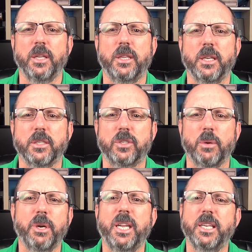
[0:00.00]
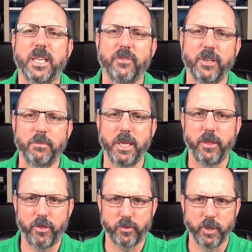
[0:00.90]
that someone had given me
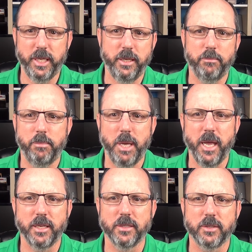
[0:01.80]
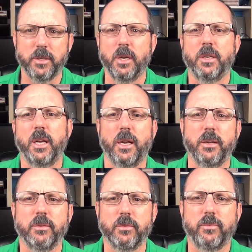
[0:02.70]
three pens uh,